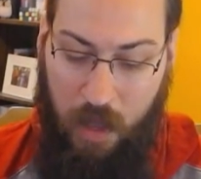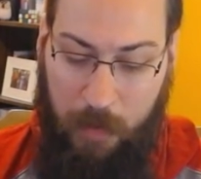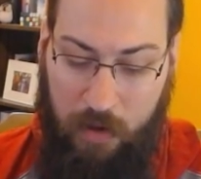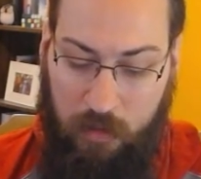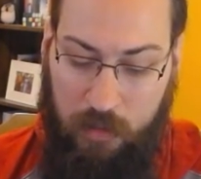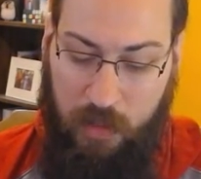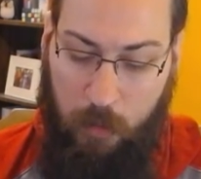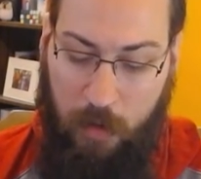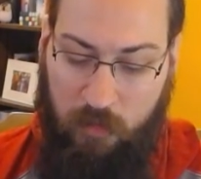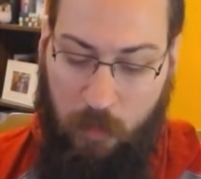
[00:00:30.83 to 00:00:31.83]
Apparently, they
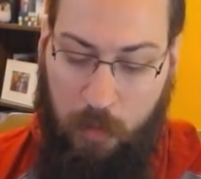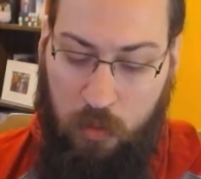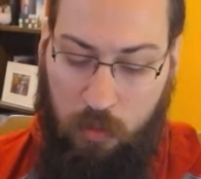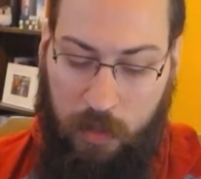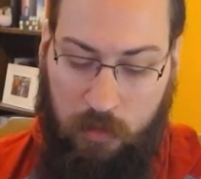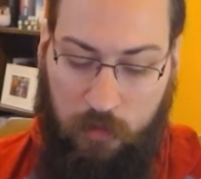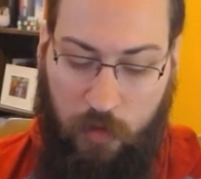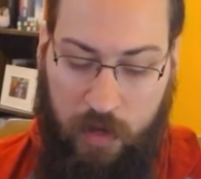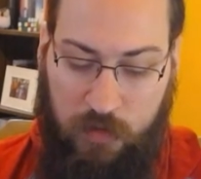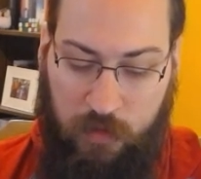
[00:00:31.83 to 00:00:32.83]
were part of a pool held in
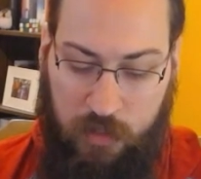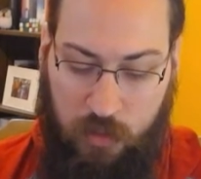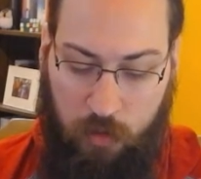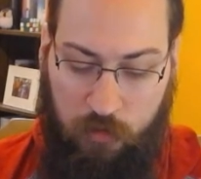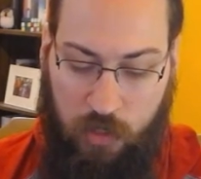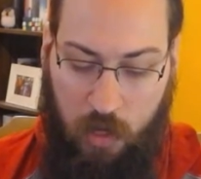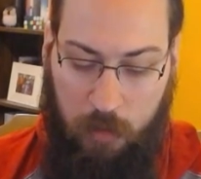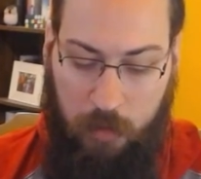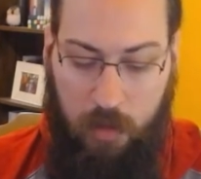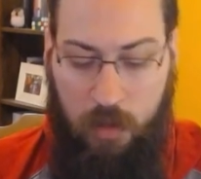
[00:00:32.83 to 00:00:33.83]
France for this sort of
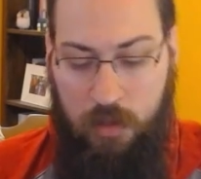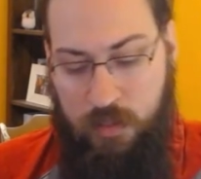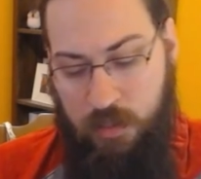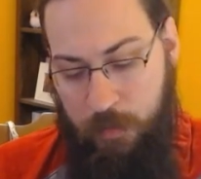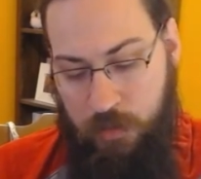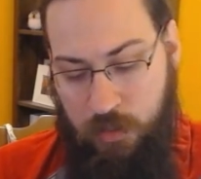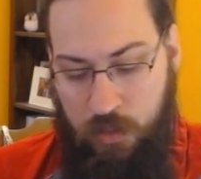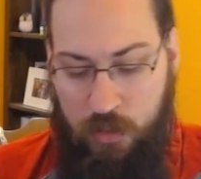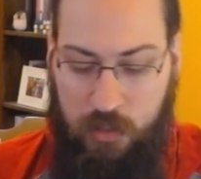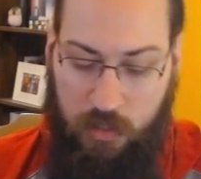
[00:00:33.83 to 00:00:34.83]
job.
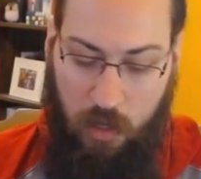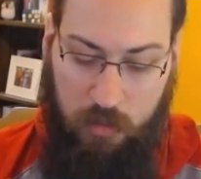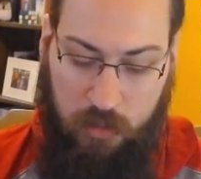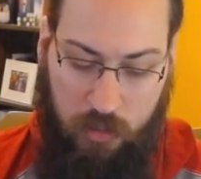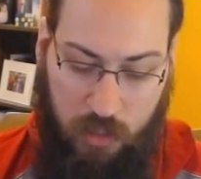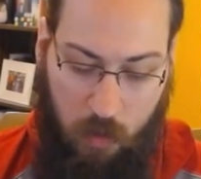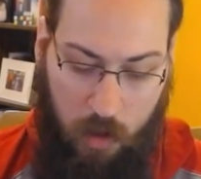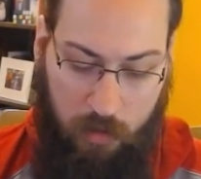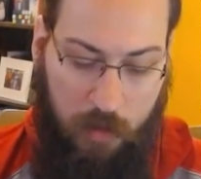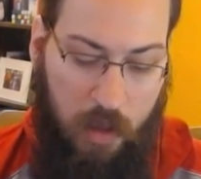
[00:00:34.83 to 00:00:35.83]
Saboteurs, thugs, and so
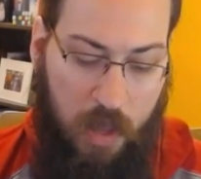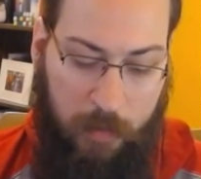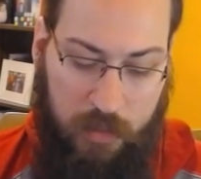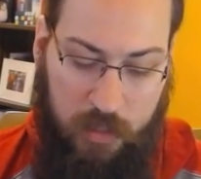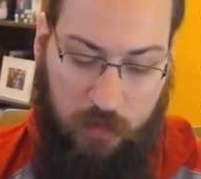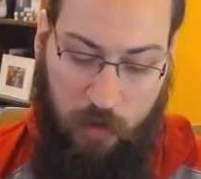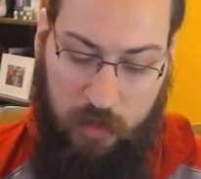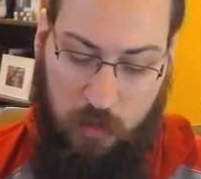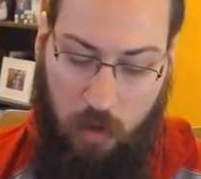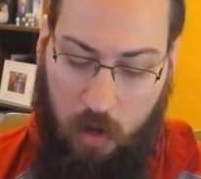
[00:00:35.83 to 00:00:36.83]
on. And Matisse's
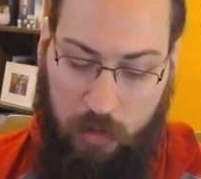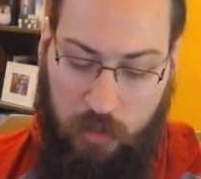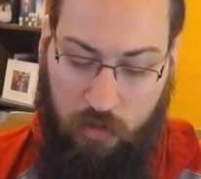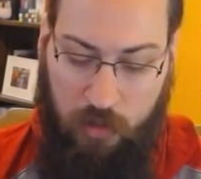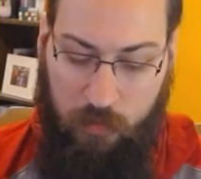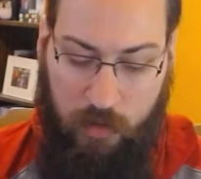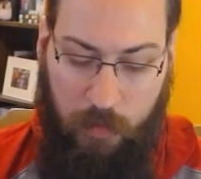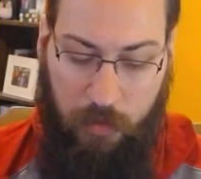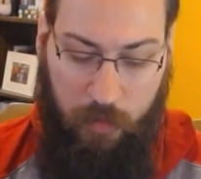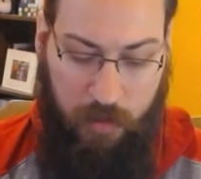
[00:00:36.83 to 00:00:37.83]
friends were already trying to round
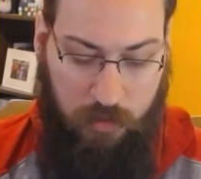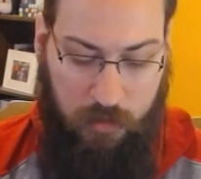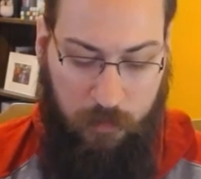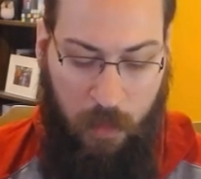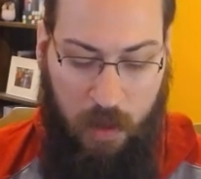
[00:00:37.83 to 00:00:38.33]
up the rest.